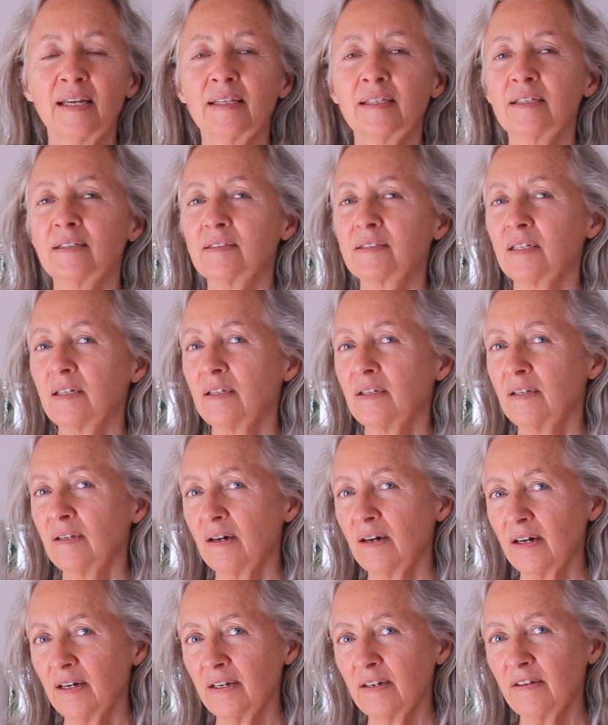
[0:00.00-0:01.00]
There's a
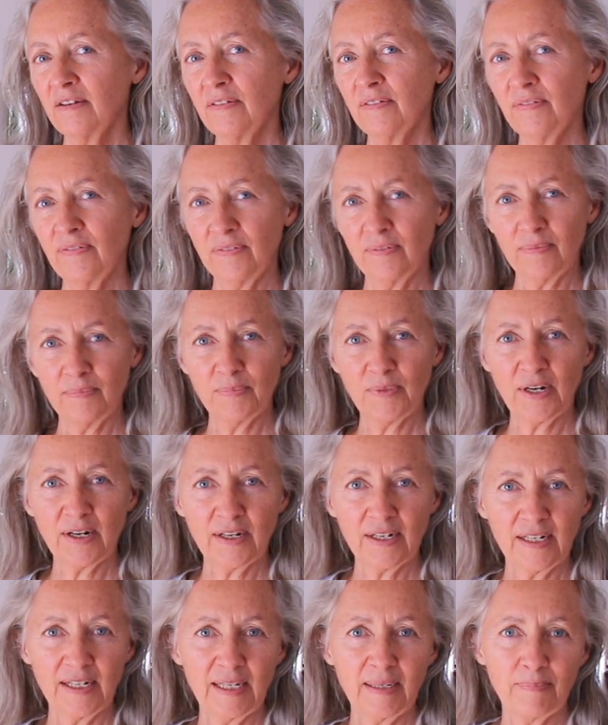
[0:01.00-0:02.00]
lot of
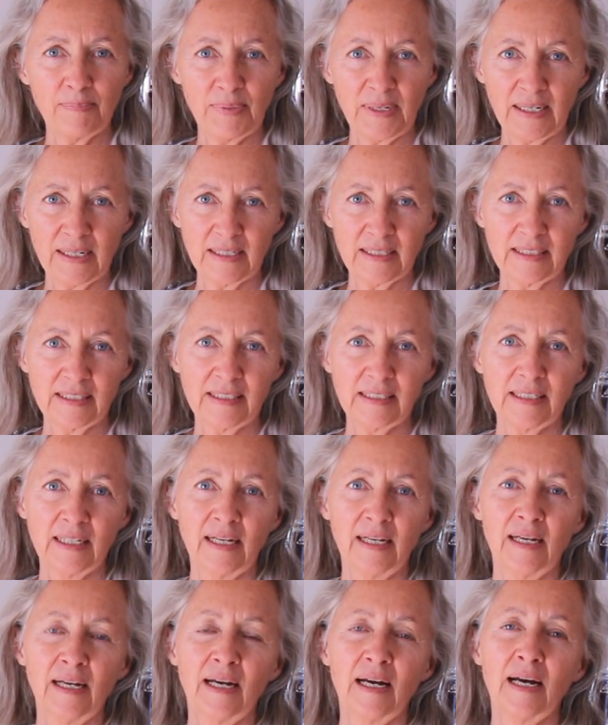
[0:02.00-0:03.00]
marketing buzz
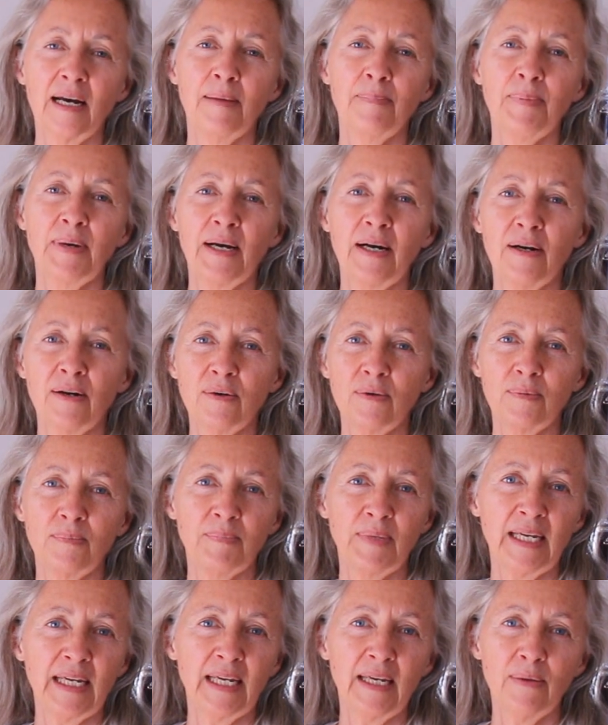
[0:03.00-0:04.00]
about
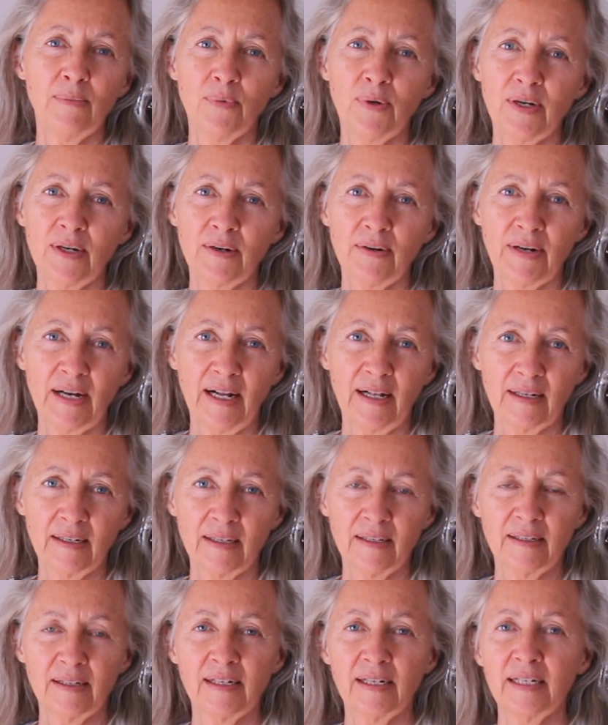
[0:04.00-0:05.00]
making water
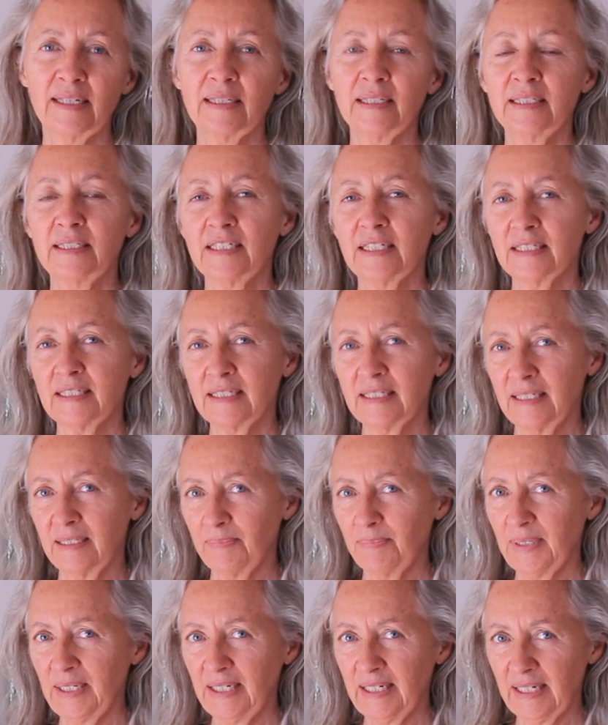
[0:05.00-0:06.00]
alkaline,
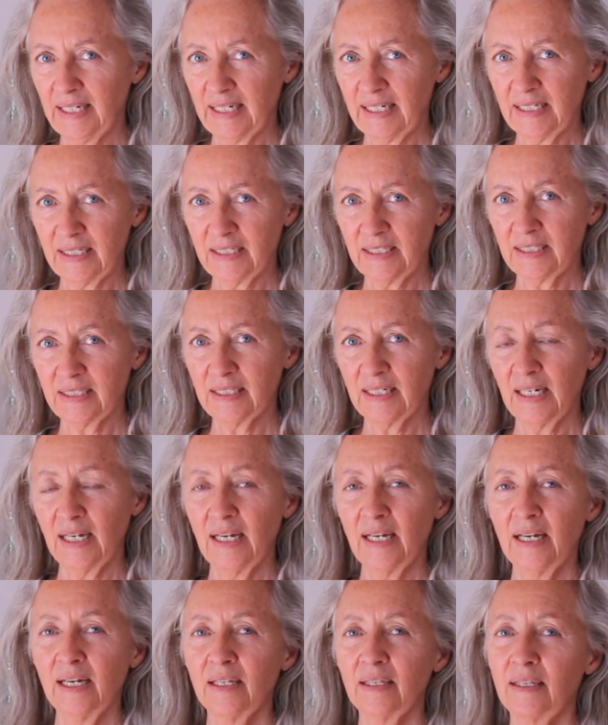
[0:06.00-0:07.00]
adjusting pH.
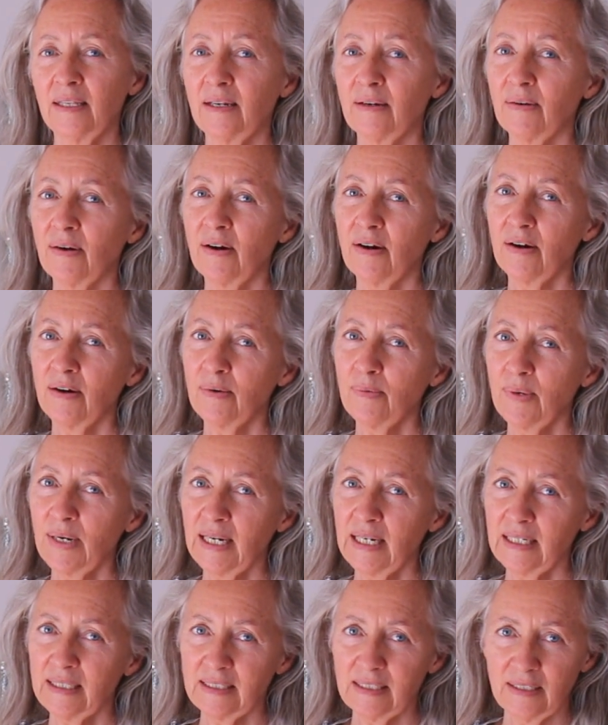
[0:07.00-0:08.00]
There are
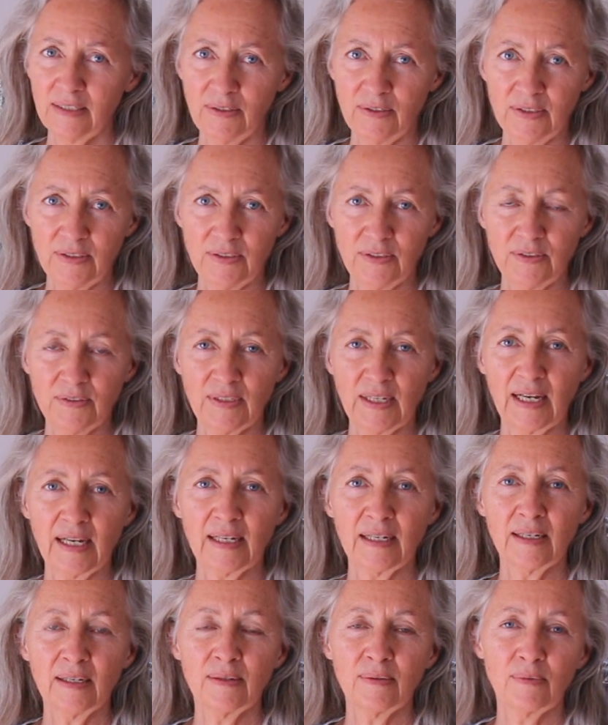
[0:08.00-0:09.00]
ways that you can do
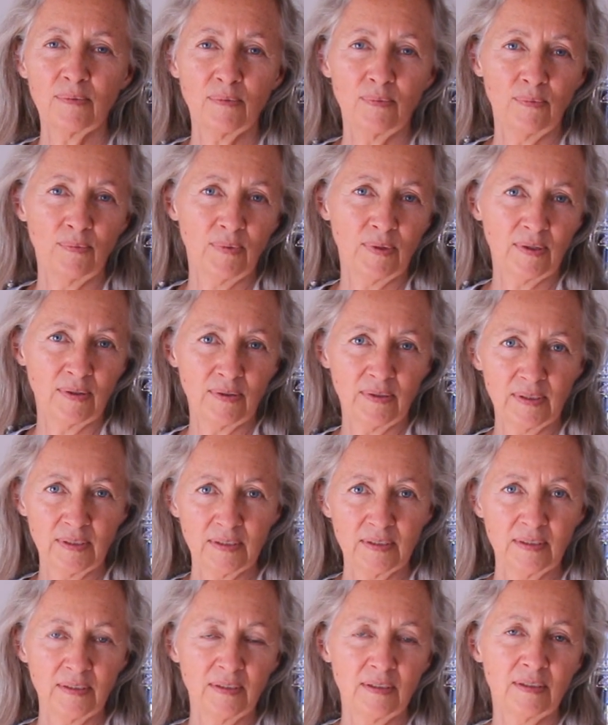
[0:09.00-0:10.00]
that and we're
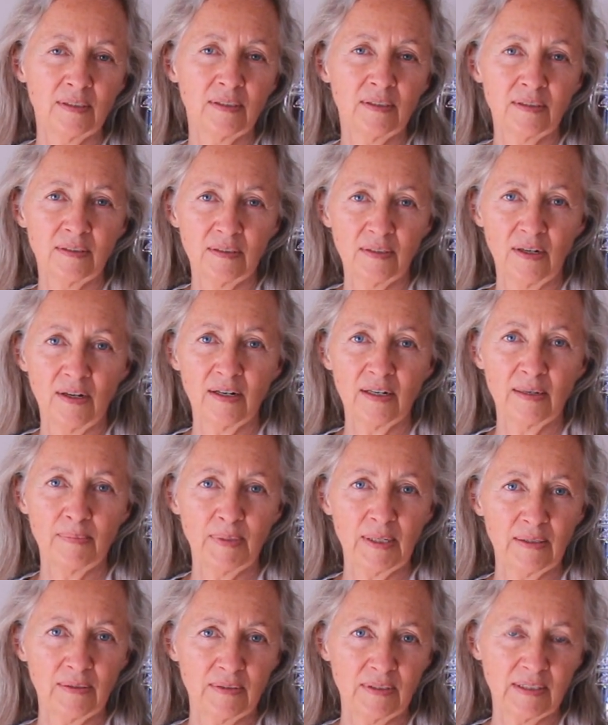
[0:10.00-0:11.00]
going to talk
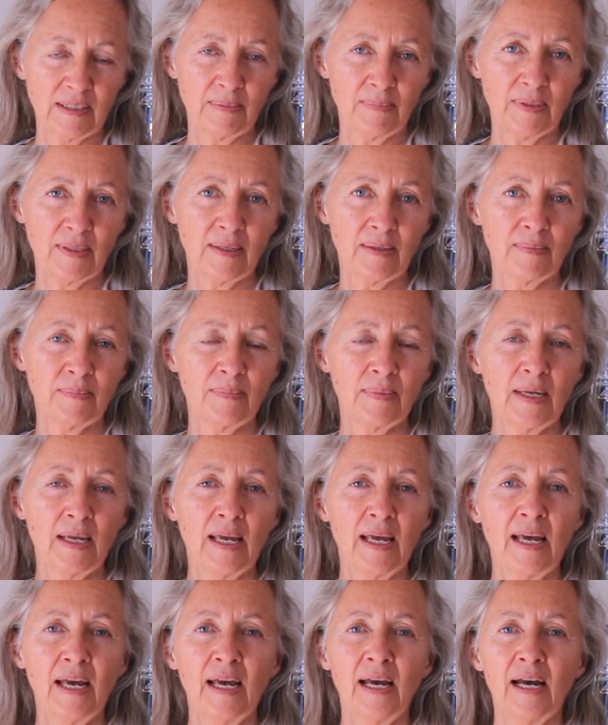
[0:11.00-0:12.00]
about some of them,
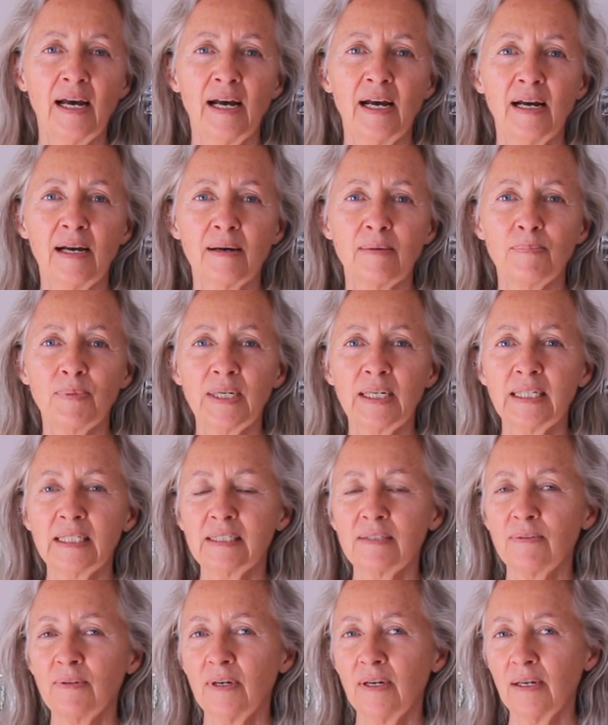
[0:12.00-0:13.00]
uh, but
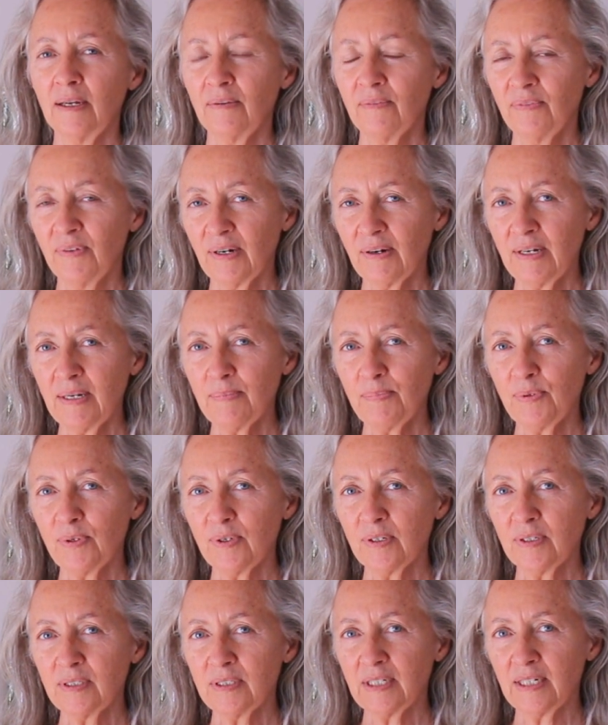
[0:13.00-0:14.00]
it's very
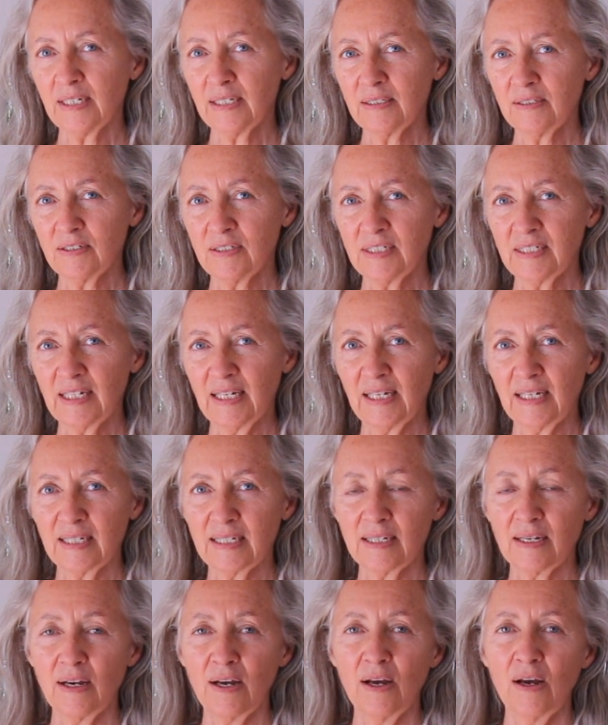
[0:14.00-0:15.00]
important to understand